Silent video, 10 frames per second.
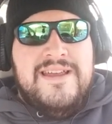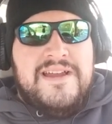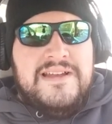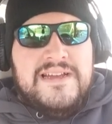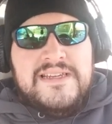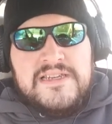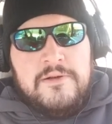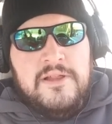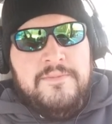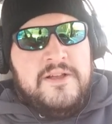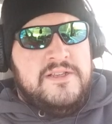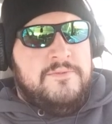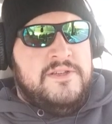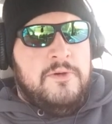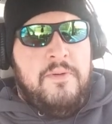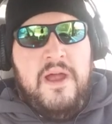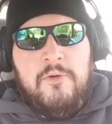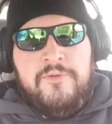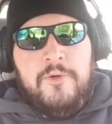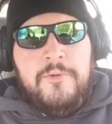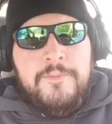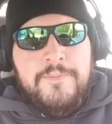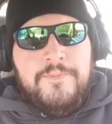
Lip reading: Not necessarily because it was so powerful.